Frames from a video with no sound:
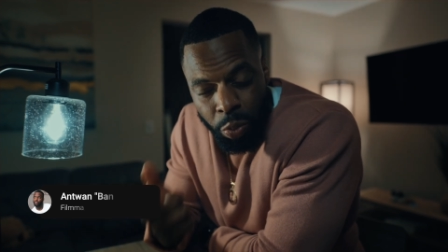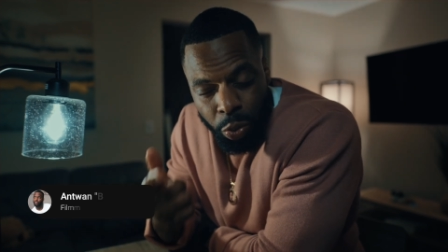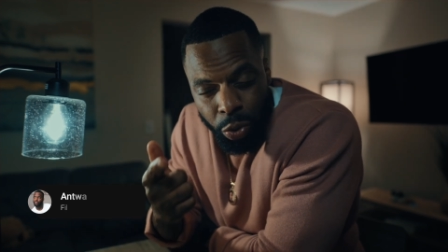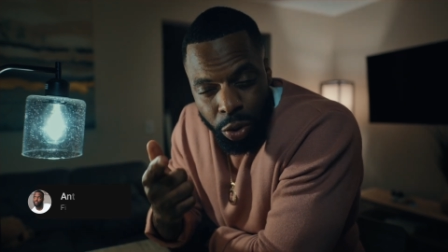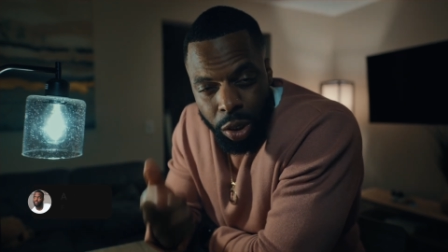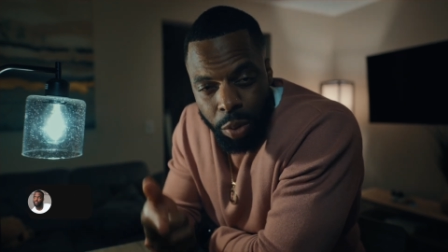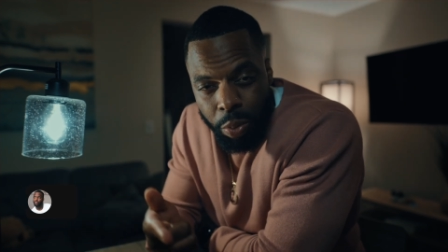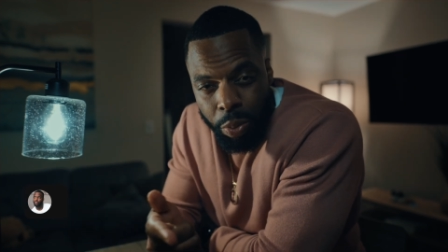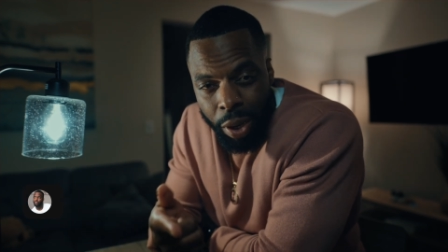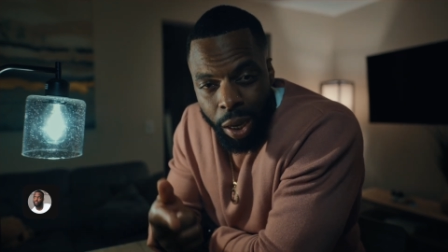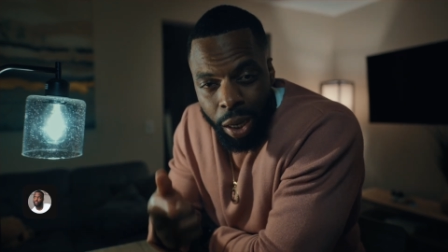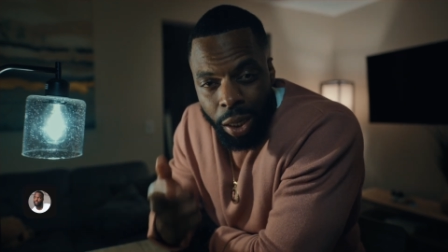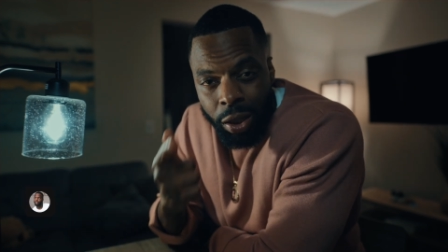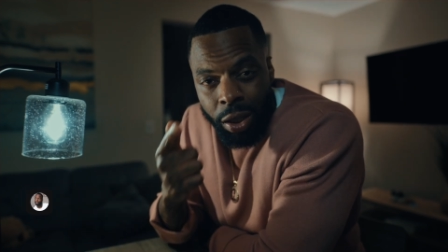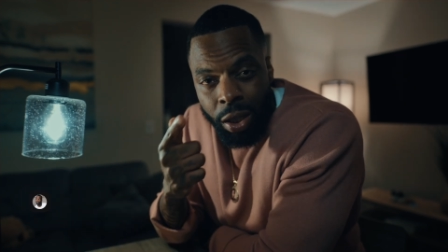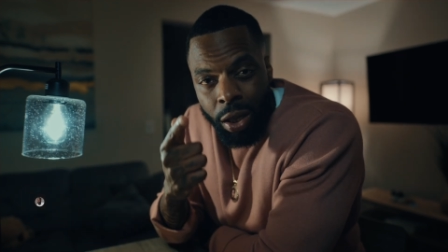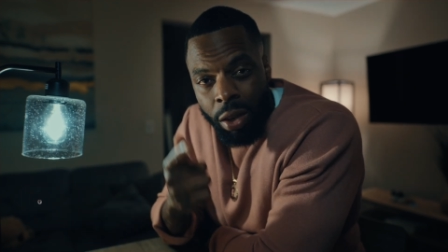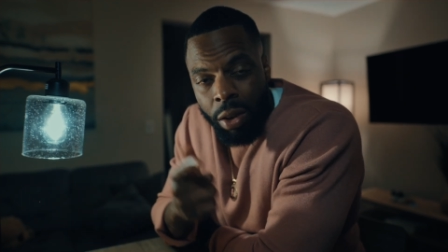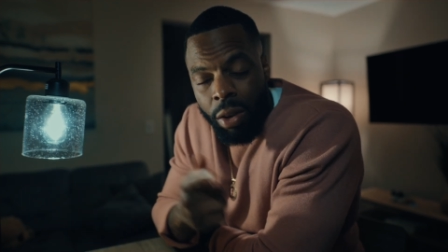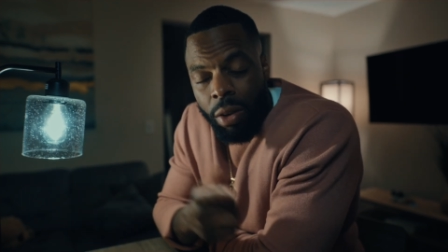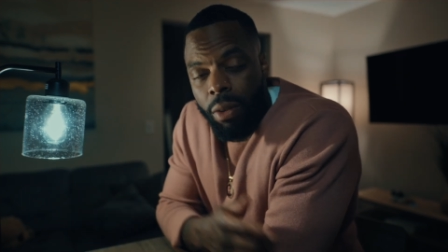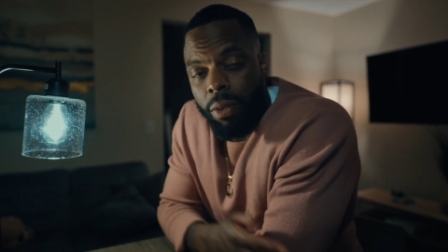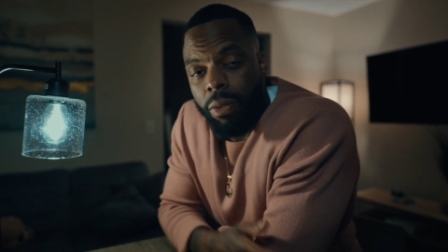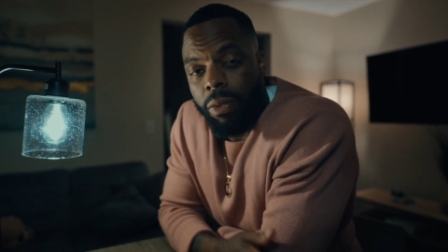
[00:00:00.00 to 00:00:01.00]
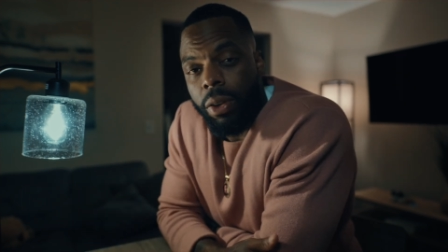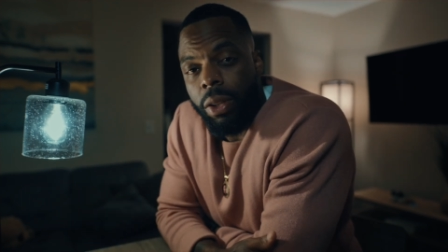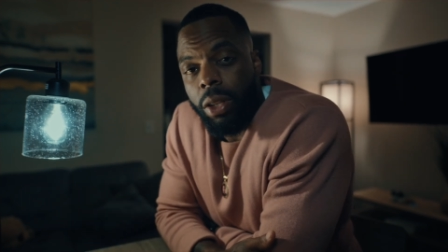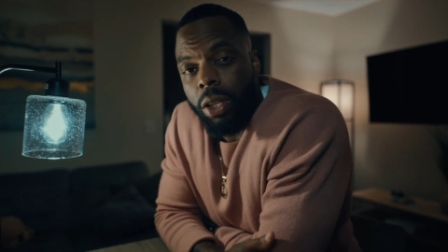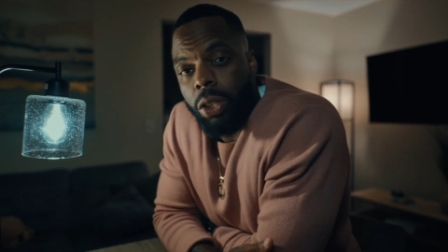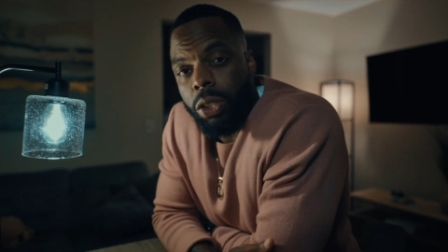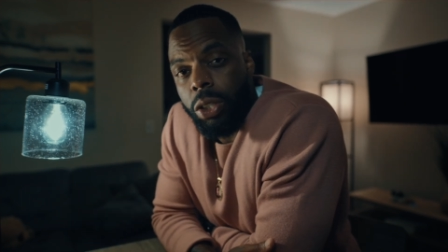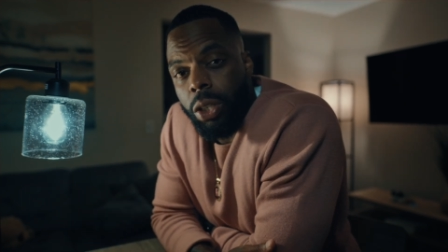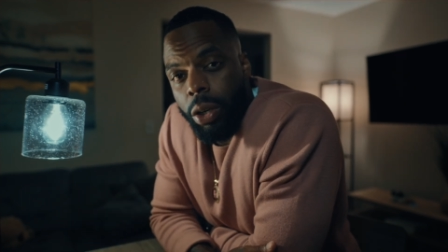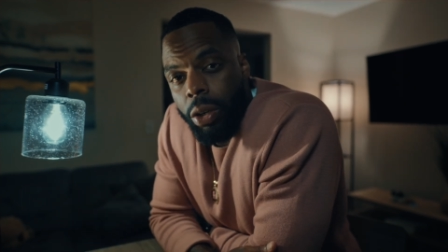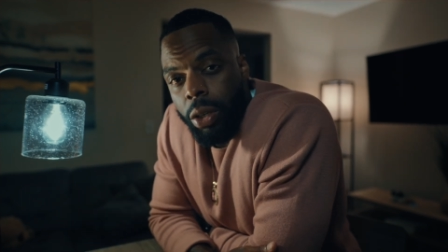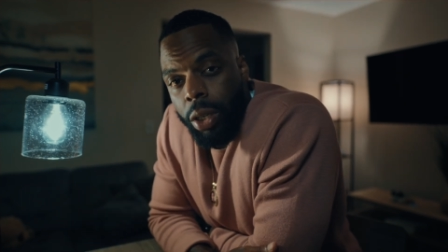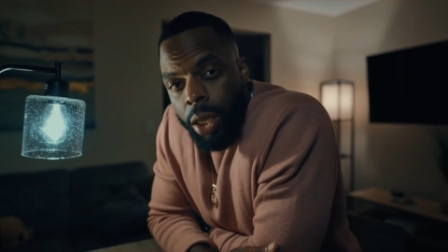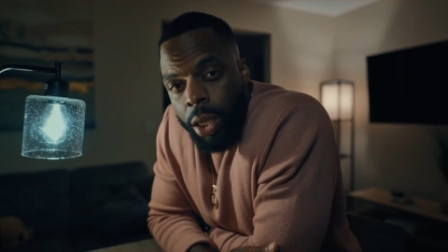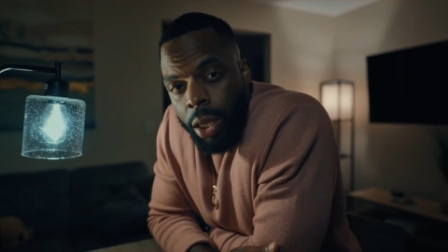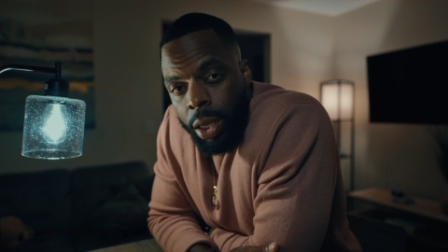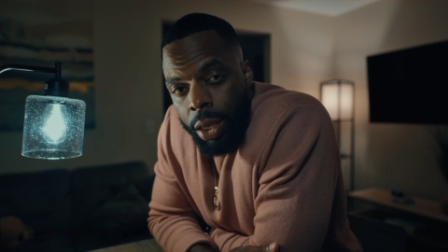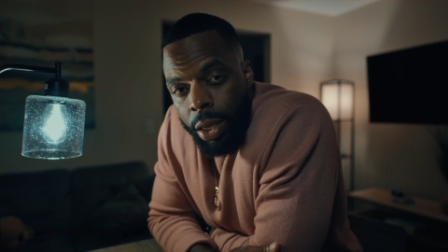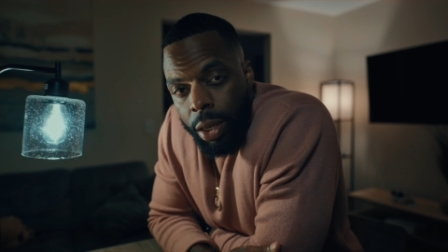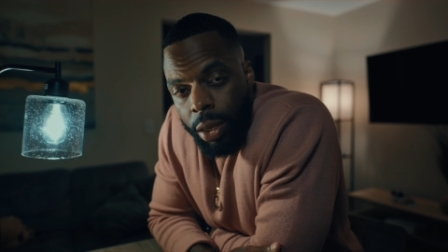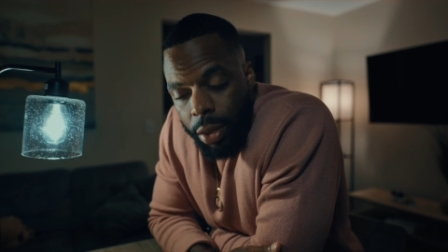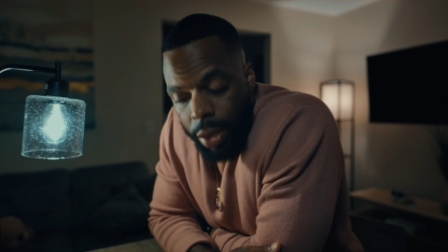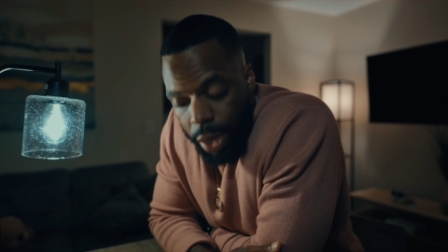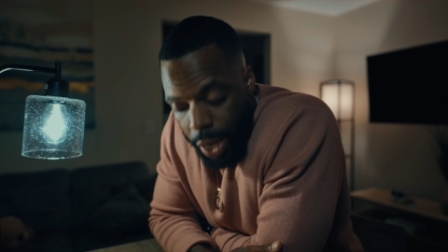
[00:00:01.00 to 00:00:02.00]
respect for the journey.
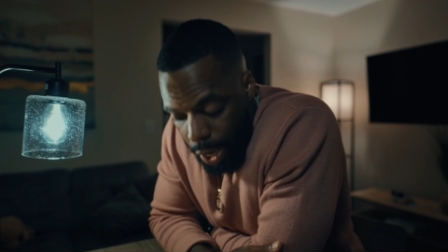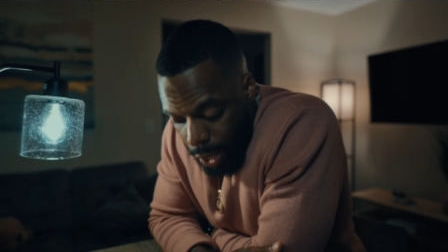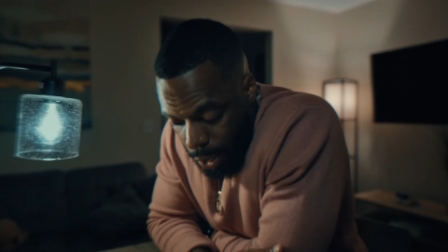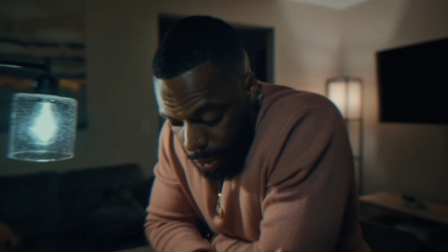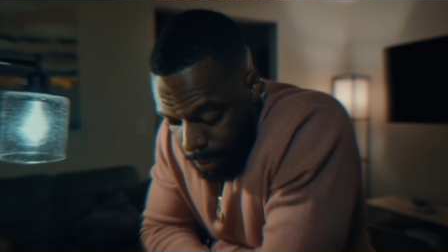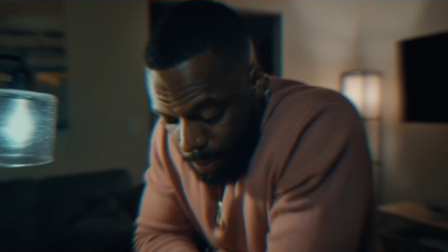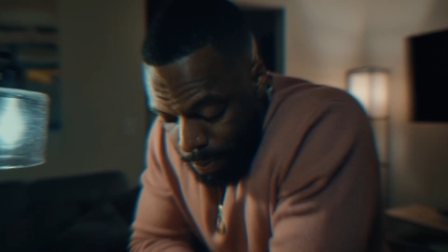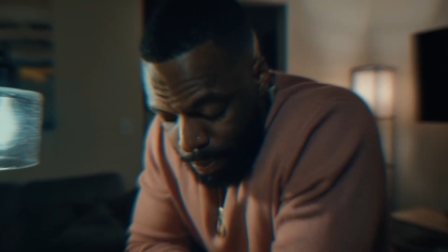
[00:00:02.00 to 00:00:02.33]
Now,